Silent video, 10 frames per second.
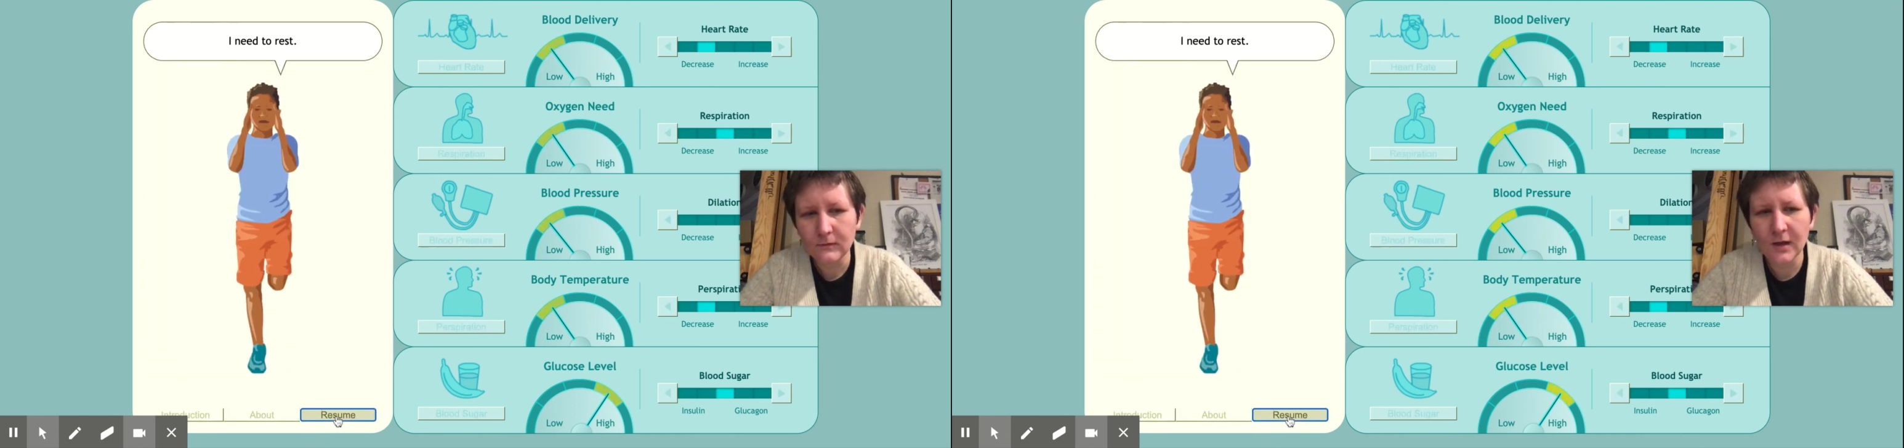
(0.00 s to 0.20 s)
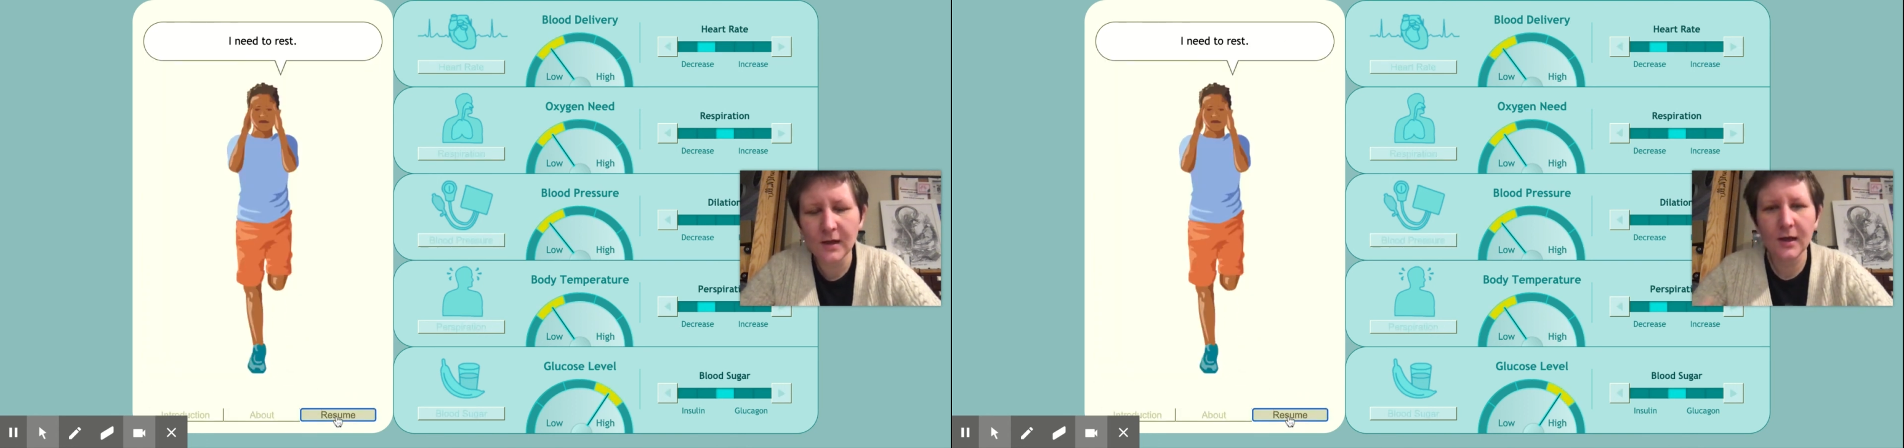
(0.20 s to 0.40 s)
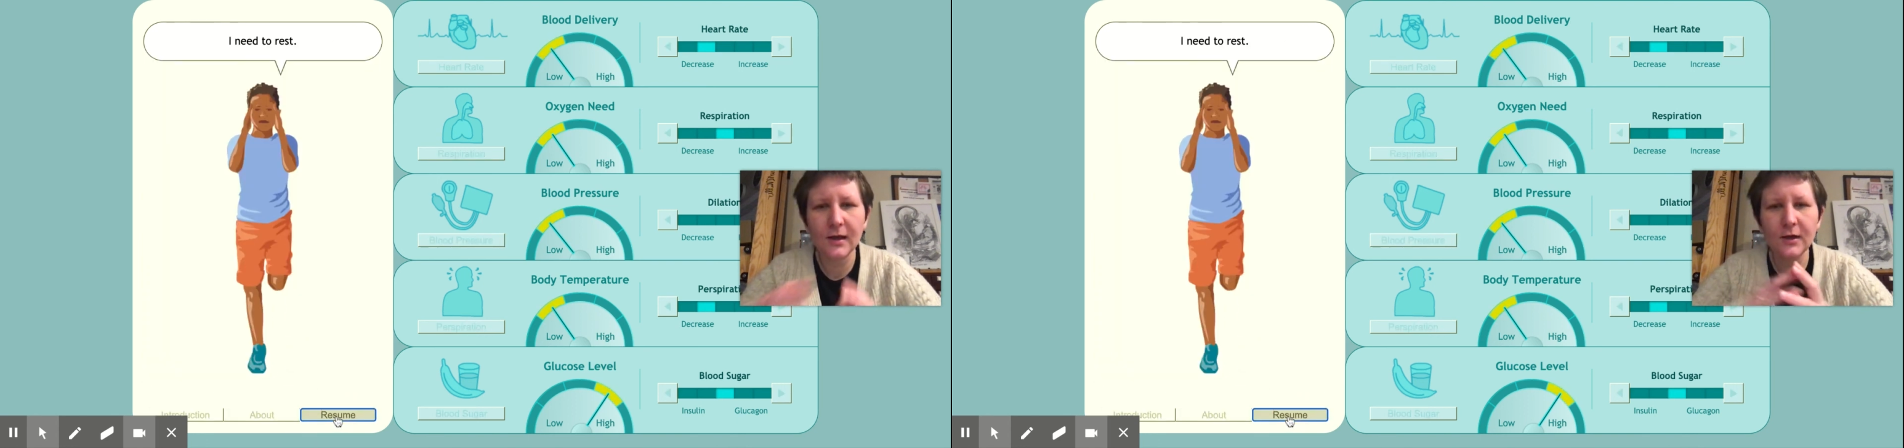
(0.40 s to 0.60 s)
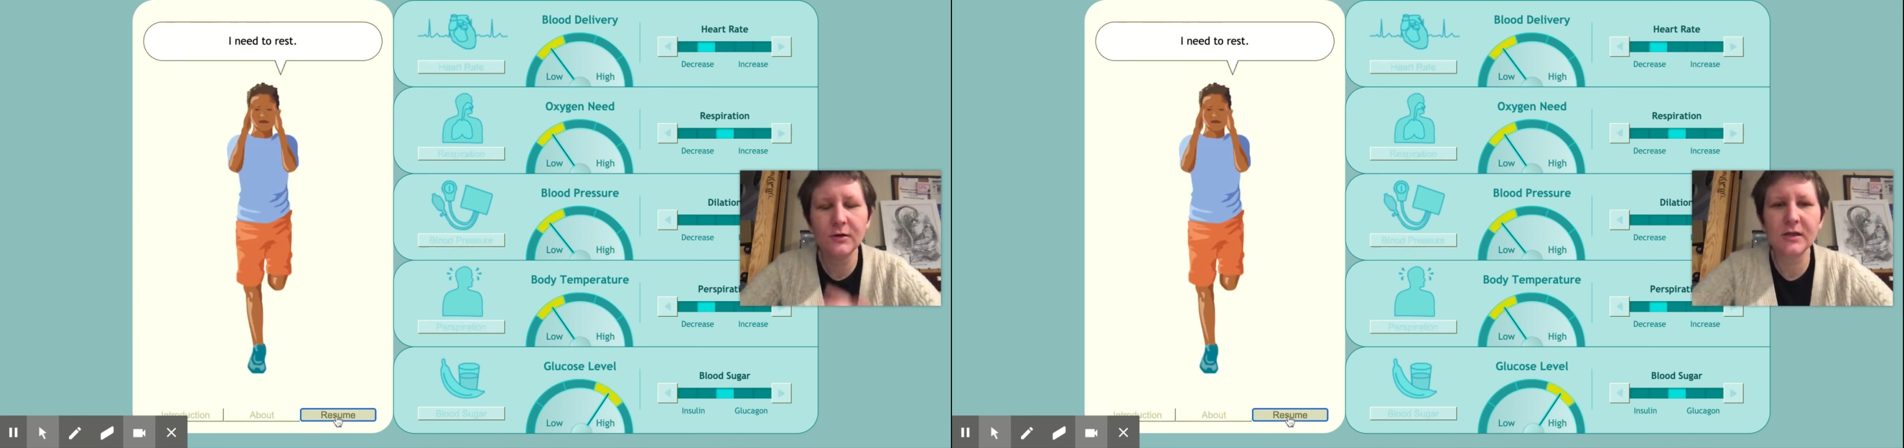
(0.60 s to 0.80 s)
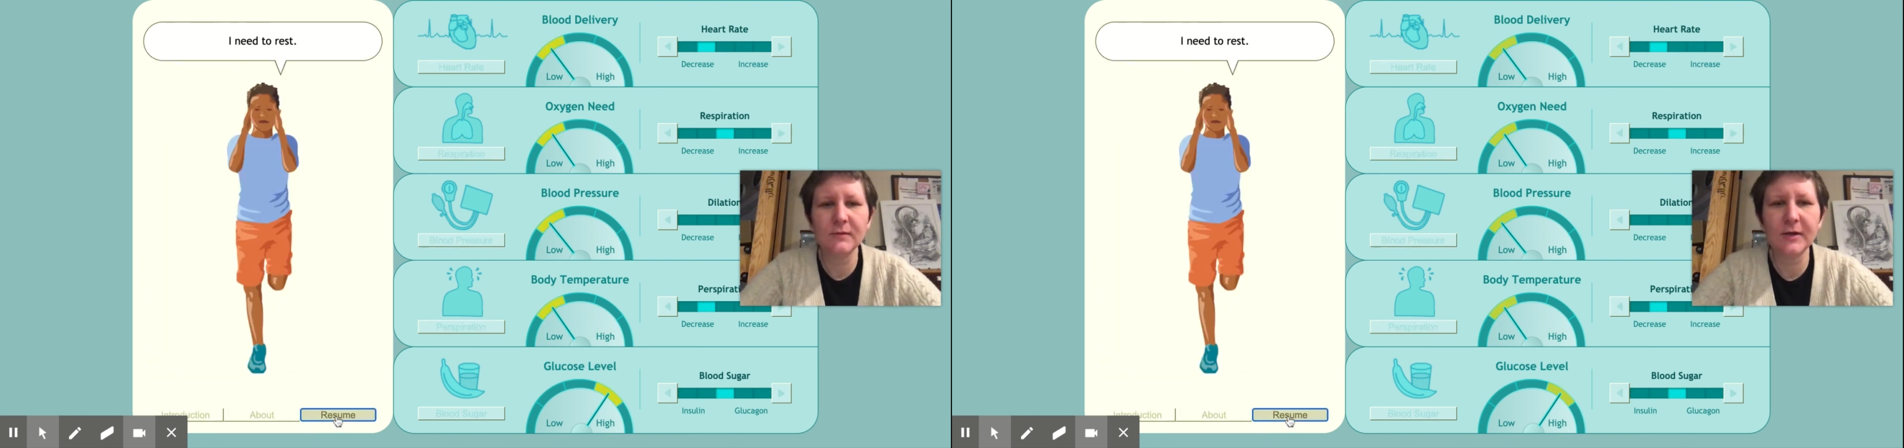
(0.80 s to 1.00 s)
And I know
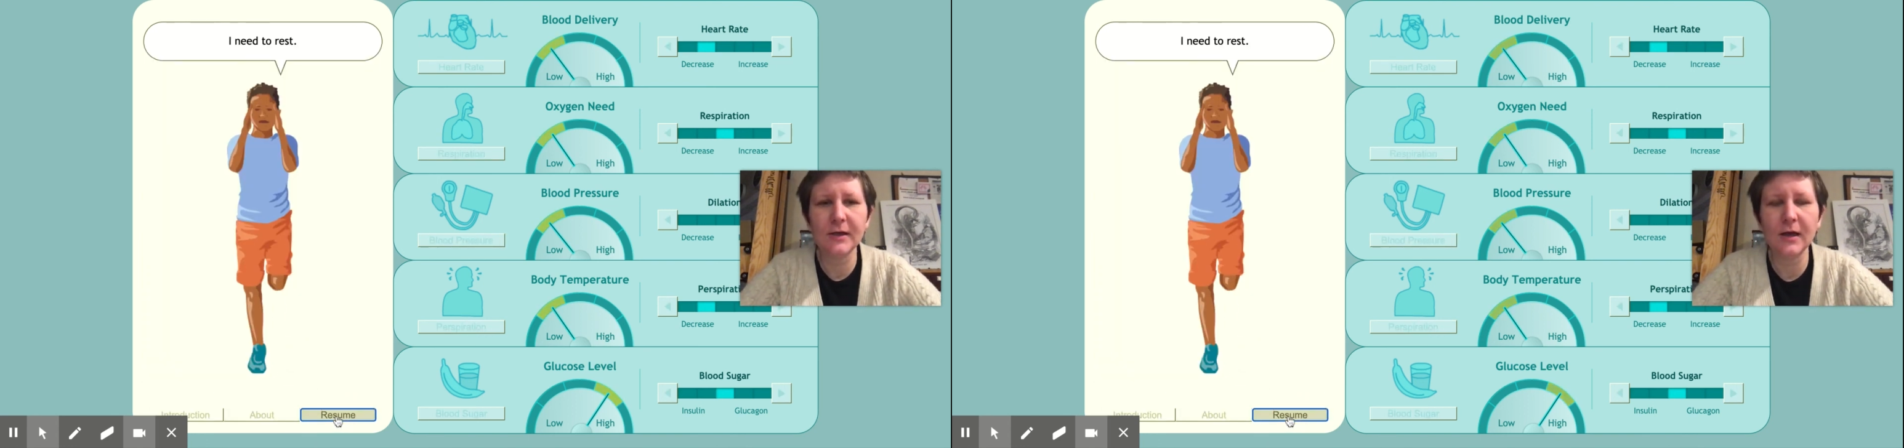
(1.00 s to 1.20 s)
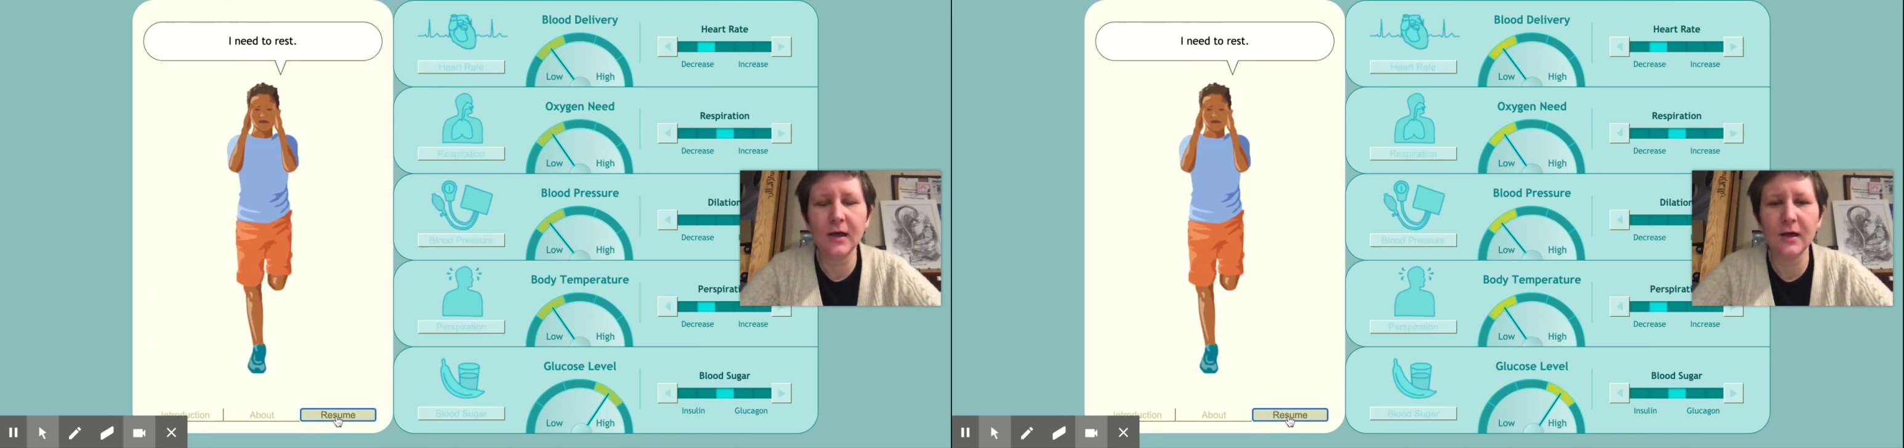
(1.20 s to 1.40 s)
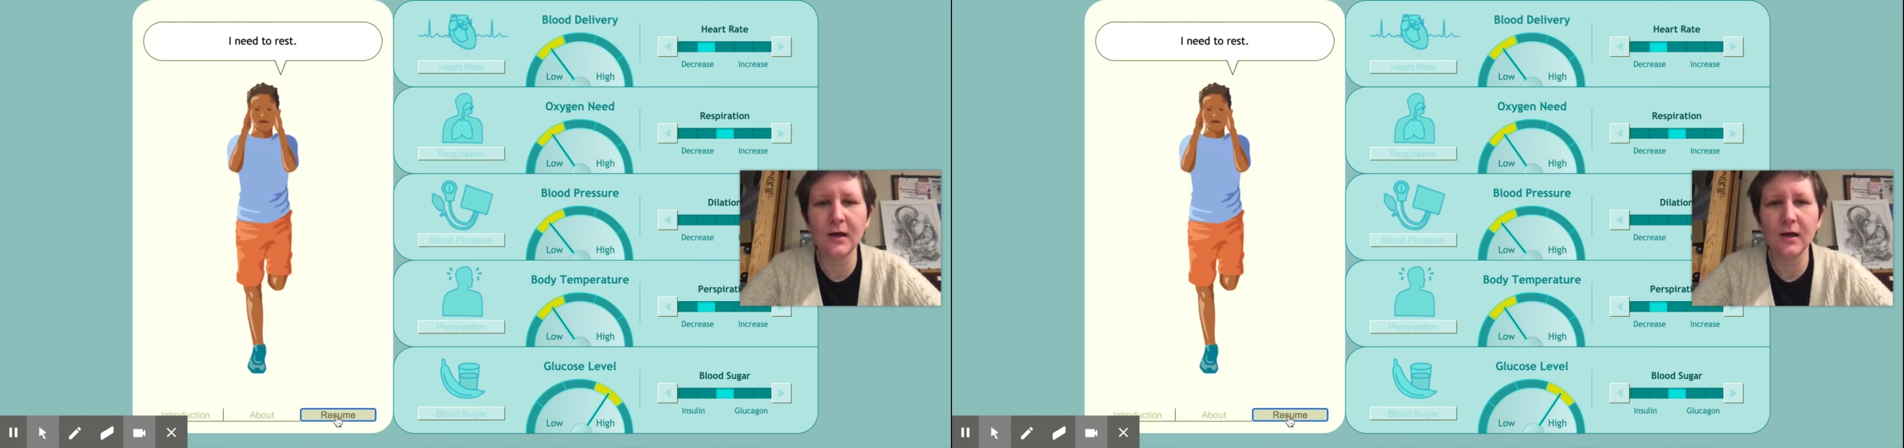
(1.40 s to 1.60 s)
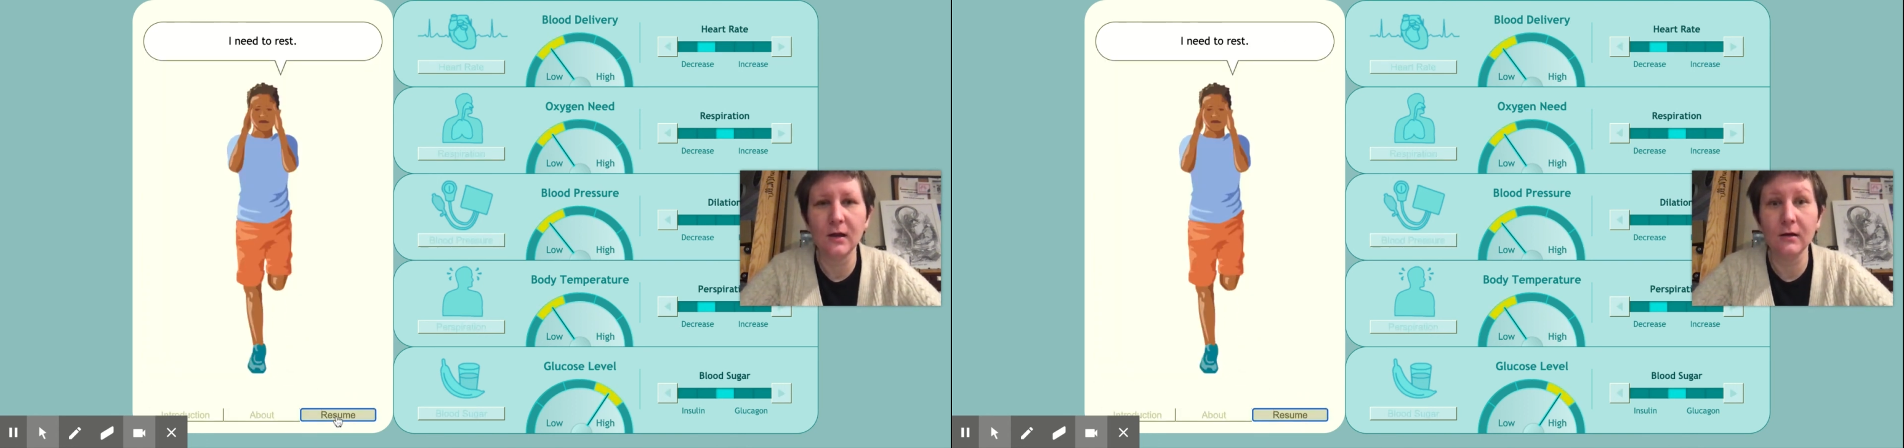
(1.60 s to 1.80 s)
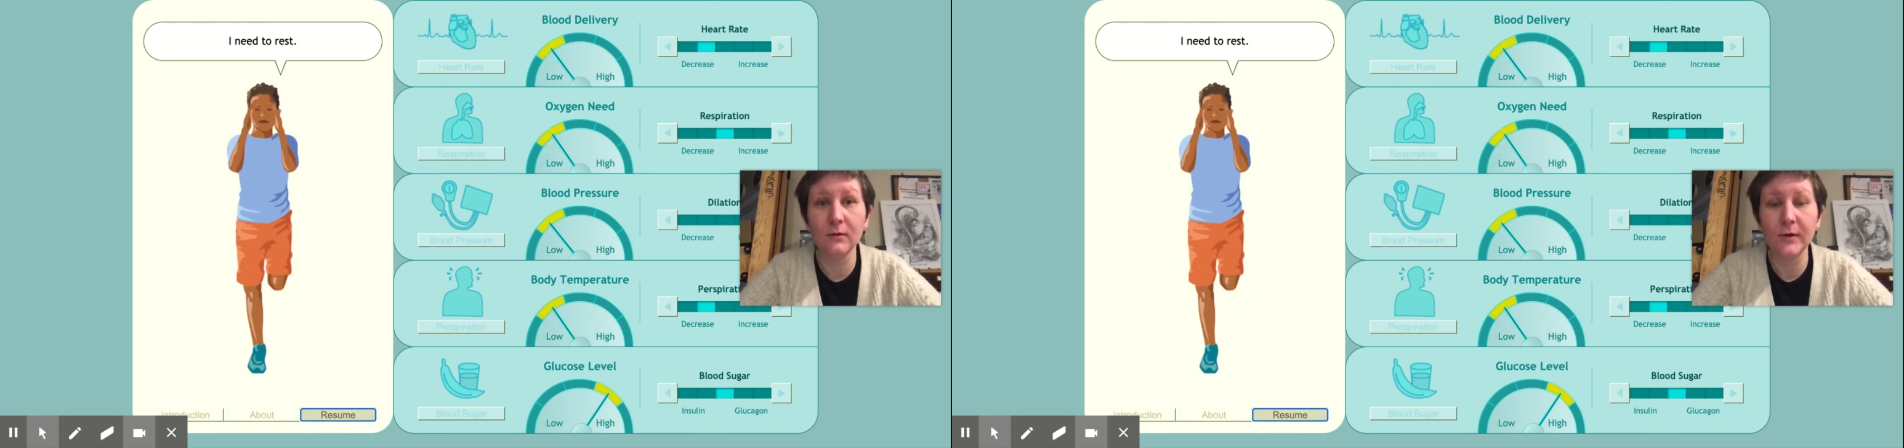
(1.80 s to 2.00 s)
it's going to be a
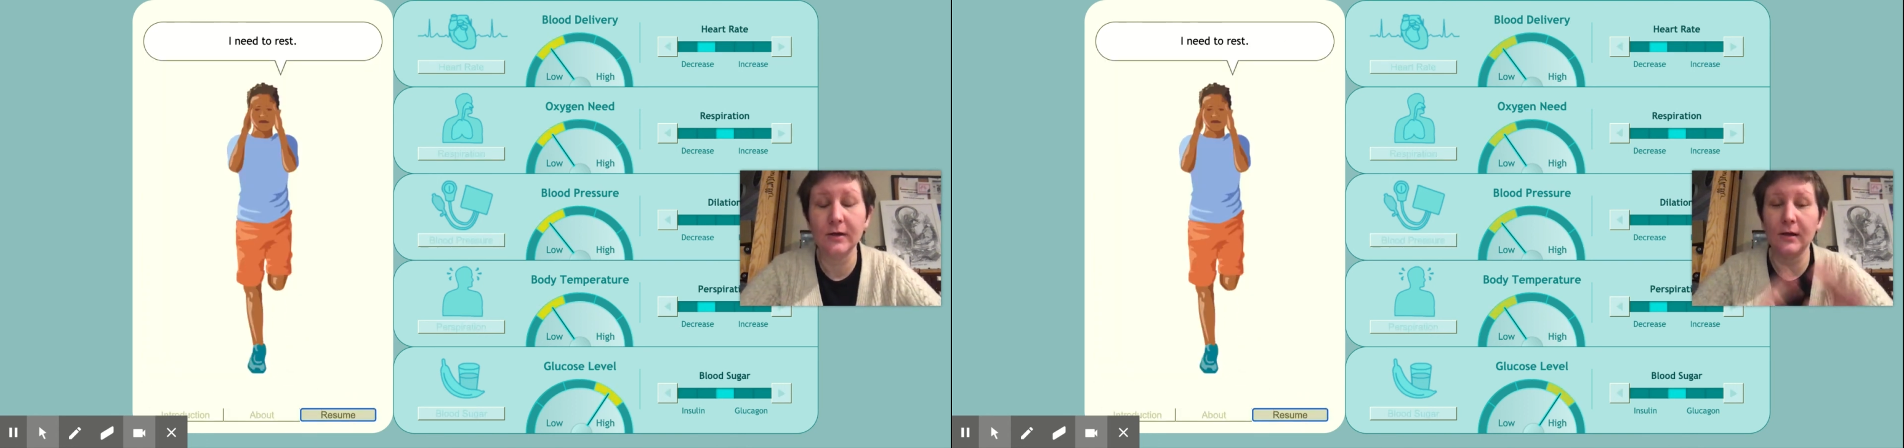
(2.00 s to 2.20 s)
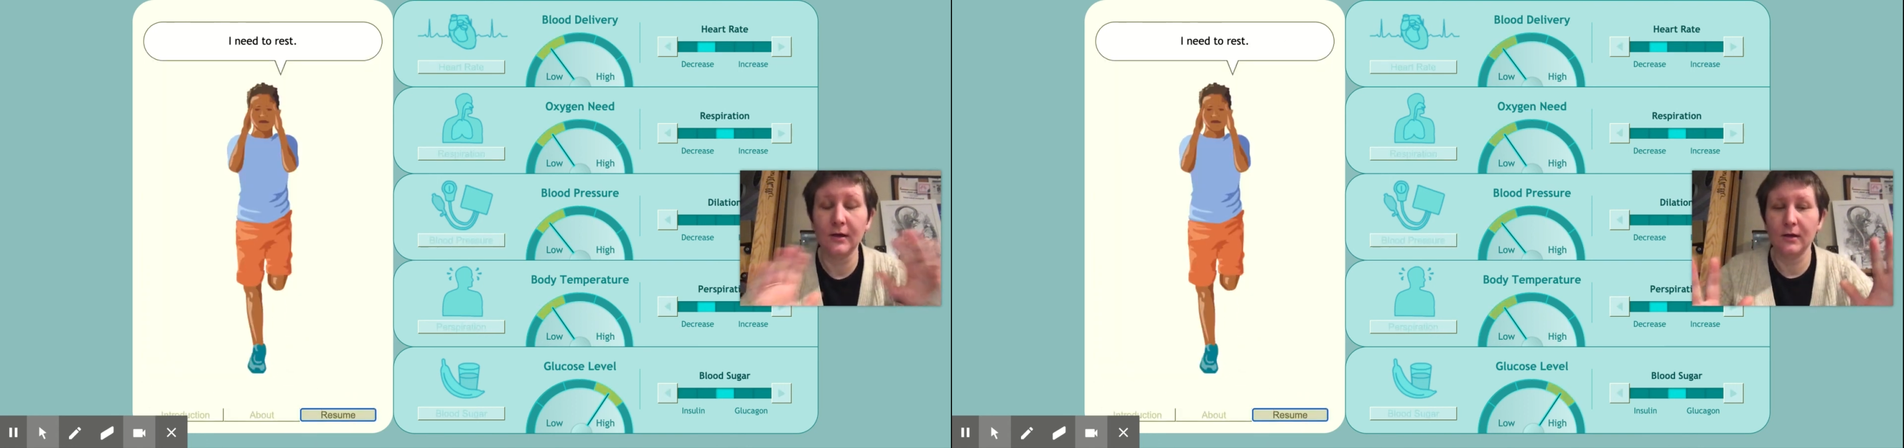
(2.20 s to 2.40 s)
little bit,